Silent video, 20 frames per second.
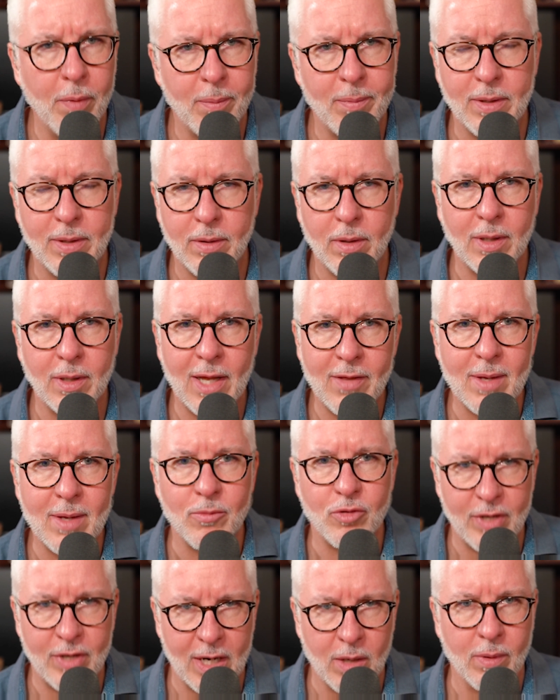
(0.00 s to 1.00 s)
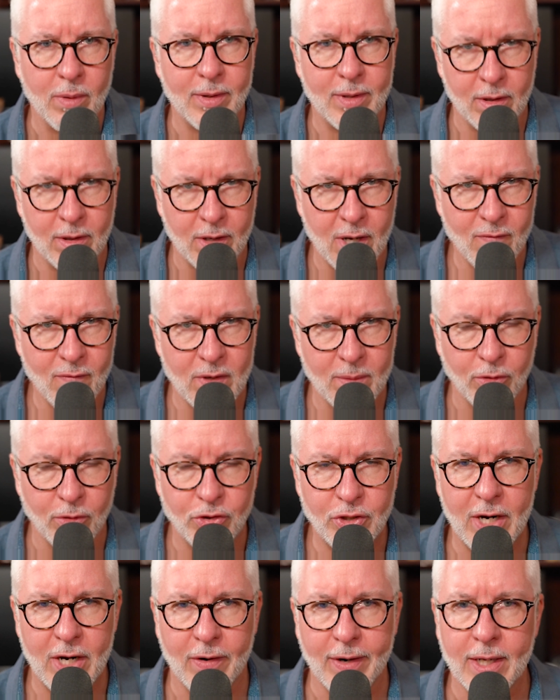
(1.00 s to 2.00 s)
I mean, let them share what they're comfortable
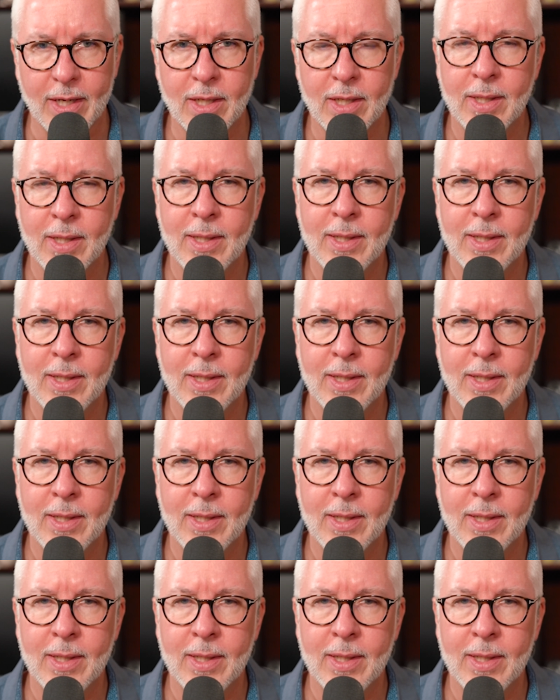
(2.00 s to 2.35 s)
sharing.